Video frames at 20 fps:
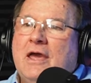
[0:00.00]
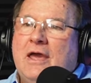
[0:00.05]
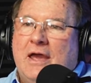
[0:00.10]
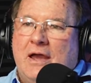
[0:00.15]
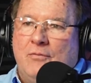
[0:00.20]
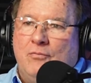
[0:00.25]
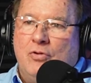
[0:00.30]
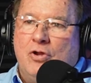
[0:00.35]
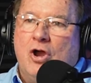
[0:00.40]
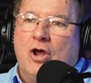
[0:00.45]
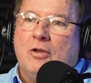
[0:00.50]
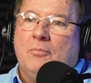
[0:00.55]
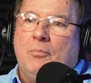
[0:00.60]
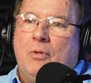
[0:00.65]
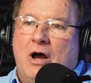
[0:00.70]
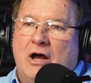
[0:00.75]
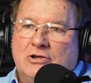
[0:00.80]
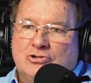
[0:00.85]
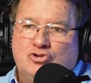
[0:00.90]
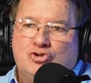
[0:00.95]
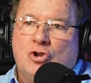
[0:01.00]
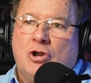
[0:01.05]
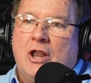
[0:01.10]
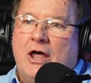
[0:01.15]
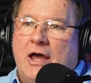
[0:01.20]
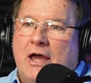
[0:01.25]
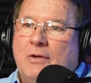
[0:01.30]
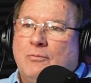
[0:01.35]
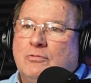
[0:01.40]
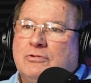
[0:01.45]
and we got a Mazda
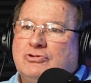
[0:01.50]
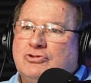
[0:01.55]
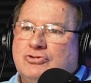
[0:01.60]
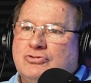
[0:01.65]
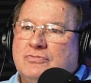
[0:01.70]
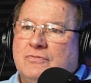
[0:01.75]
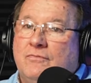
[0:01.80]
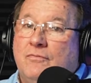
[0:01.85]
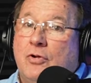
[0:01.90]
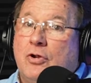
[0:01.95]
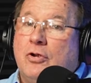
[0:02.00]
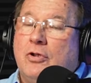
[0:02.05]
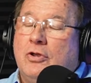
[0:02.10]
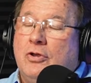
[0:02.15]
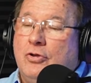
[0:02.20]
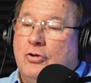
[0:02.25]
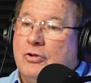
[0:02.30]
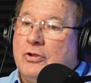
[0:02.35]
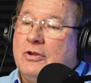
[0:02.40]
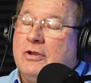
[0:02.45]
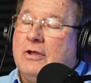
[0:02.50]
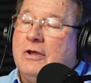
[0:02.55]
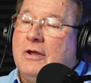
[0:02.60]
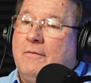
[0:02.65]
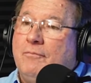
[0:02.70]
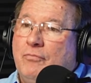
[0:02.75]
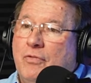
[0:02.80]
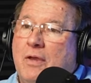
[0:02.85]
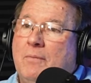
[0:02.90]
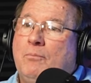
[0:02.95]
line, which is a very good
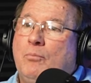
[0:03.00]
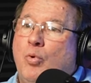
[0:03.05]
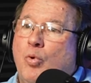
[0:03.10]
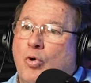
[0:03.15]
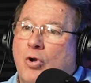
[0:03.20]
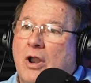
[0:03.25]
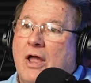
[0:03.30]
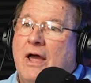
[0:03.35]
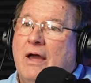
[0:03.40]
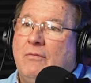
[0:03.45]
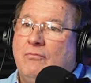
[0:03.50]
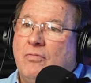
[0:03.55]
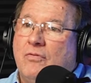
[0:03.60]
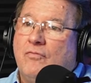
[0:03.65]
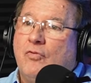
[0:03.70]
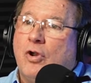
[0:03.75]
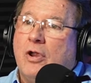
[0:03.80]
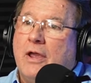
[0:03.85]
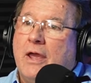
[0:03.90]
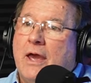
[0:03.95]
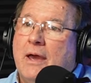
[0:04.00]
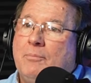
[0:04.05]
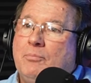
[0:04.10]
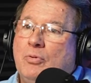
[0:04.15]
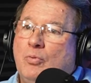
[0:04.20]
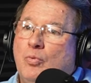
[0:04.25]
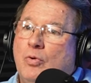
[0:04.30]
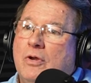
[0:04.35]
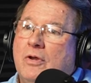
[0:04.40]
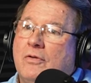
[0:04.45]
import line we're very happy
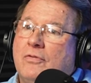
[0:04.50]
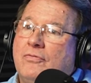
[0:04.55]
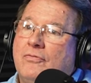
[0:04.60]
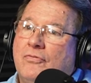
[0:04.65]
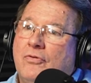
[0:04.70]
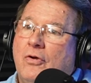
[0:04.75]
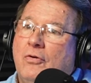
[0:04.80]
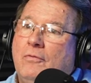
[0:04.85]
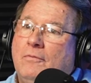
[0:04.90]
with. So.